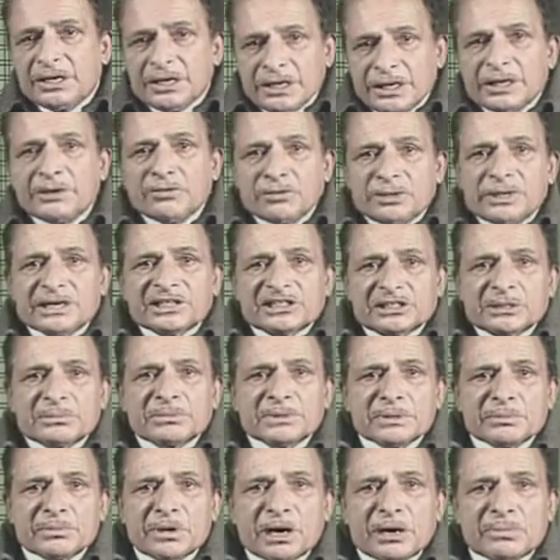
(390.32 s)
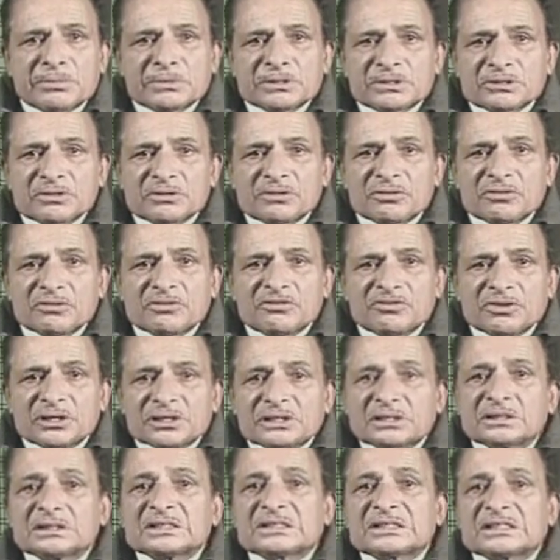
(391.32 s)
He would accept the norms with
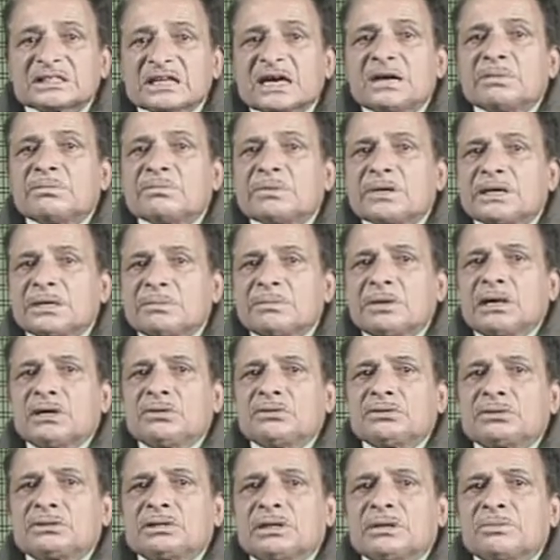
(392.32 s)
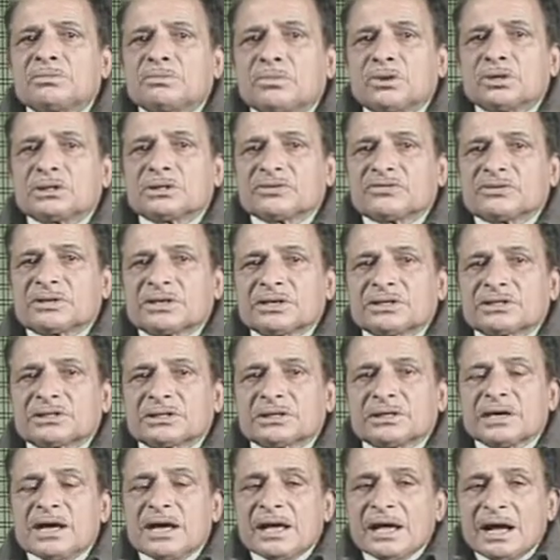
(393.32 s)
some amount of
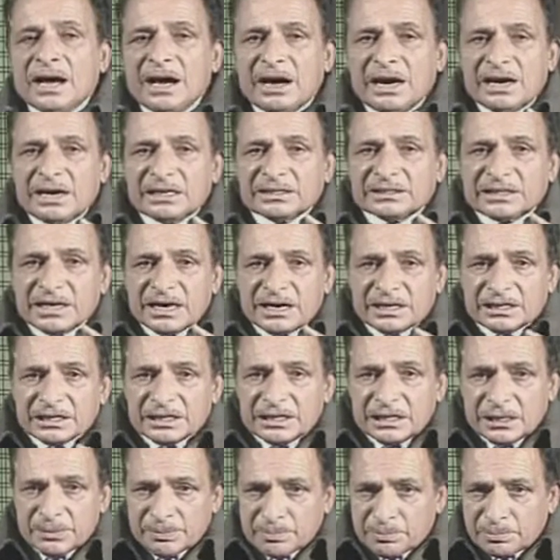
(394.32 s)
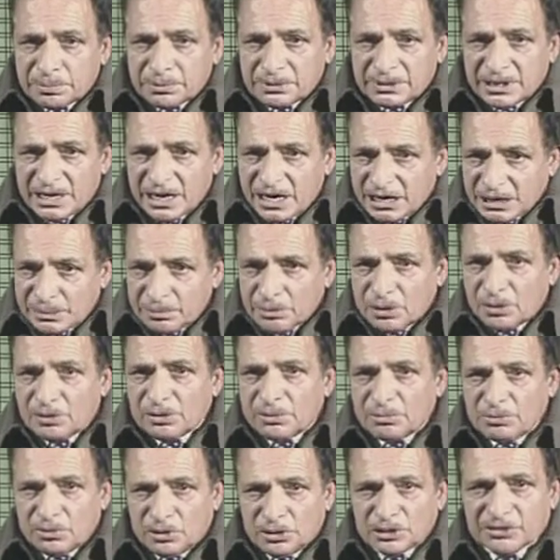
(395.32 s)
modification, and that if that
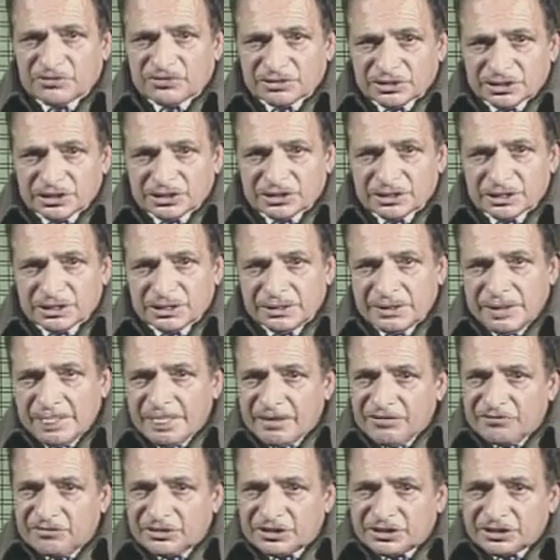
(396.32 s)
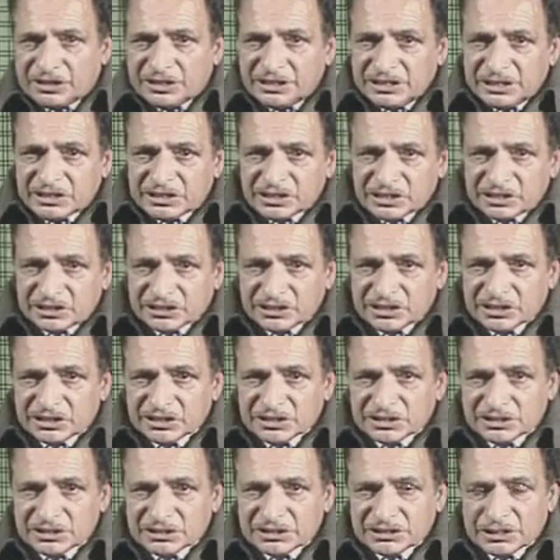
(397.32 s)
modification which he
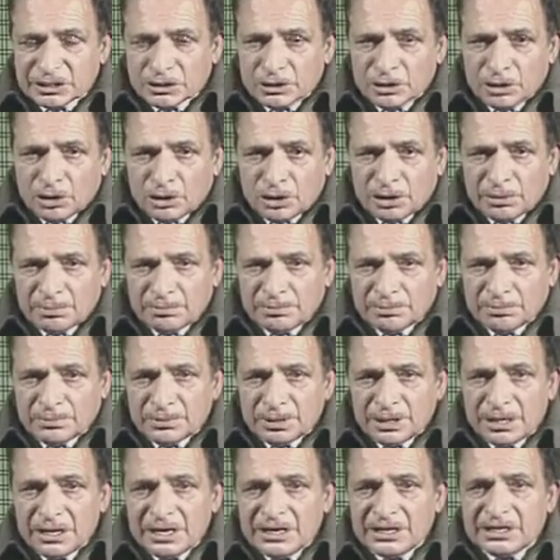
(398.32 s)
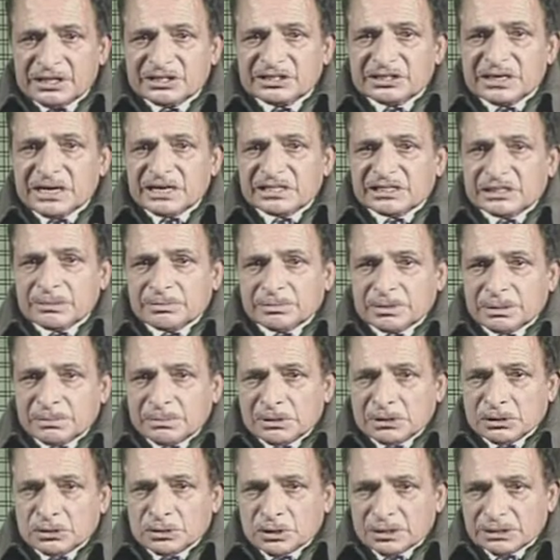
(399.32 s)
suggests in the norm is
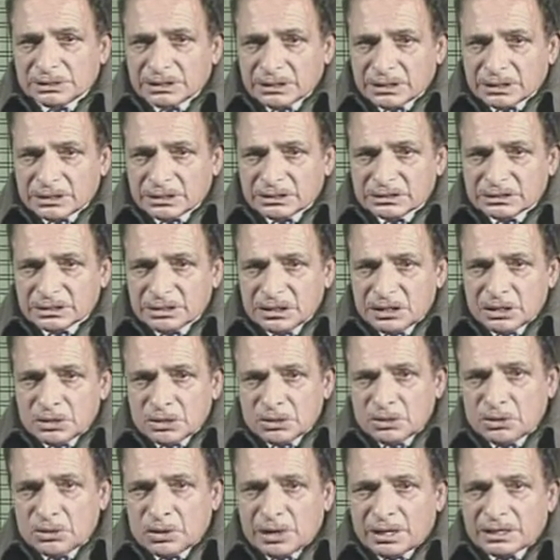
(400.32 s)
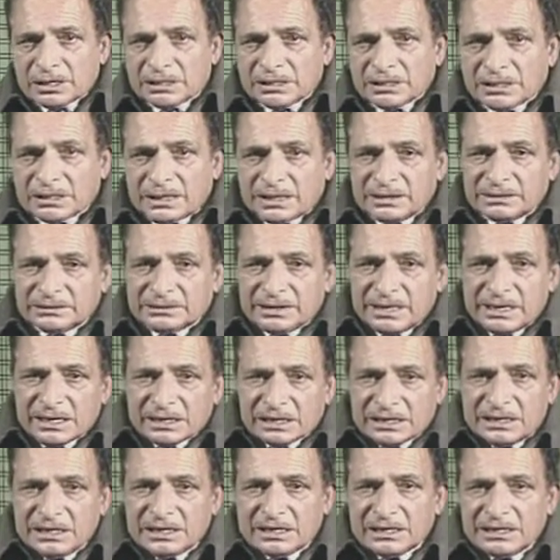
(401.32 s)
acceptable to others who are
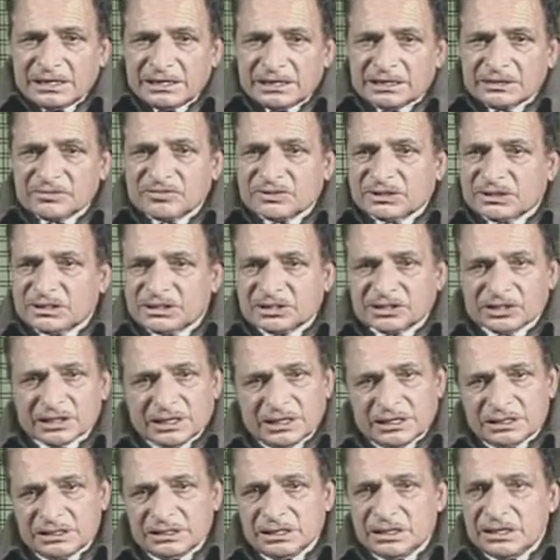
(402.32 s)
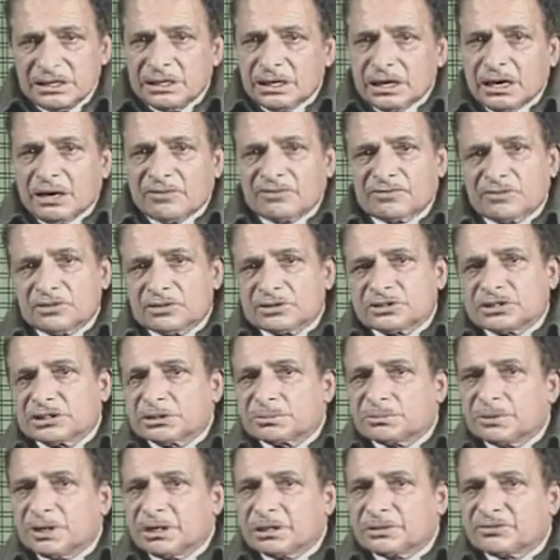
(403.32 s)
directly related with the child, of course
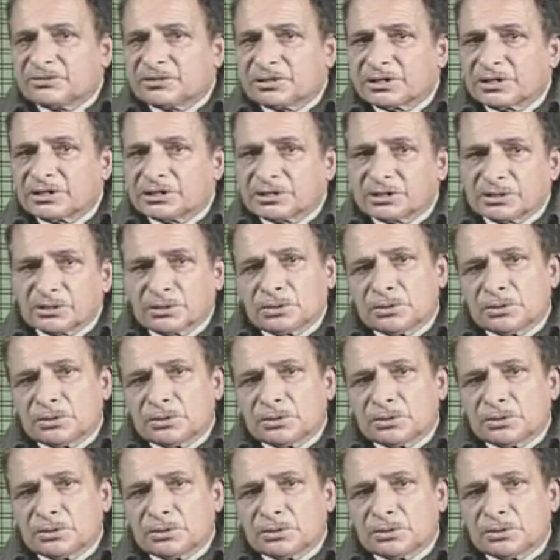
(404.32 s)
this modification